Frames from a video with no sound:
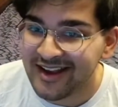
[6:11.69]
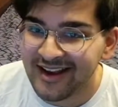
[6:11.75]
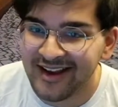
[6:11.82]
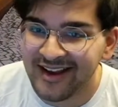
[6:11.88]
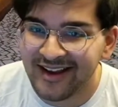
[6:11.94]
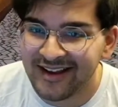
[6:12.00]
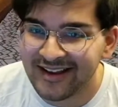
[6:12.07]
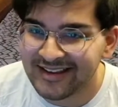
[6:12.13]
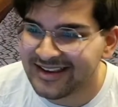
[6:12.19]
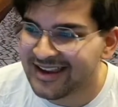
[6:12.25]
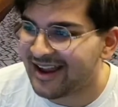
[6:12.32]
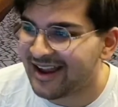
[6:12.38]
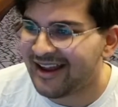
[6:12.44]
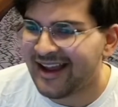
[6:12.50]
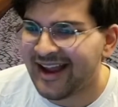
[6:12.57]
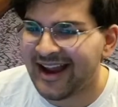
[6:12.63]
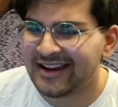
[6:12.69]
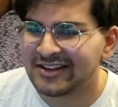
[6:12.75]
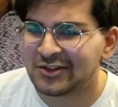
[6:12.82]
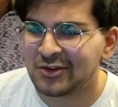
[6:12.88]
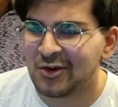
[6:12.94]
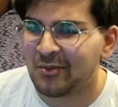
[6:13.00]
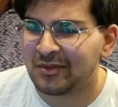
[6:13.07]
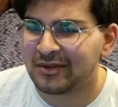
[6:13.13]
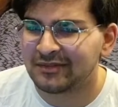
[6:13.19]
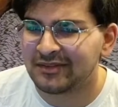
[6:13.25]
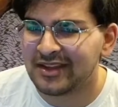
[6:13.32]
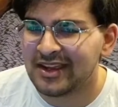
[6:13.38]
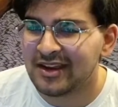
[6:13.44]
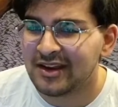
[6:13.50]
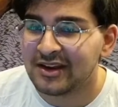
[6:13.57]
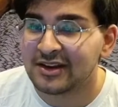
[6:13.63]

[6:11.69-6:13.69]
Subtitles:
Yeah, and it's got one of the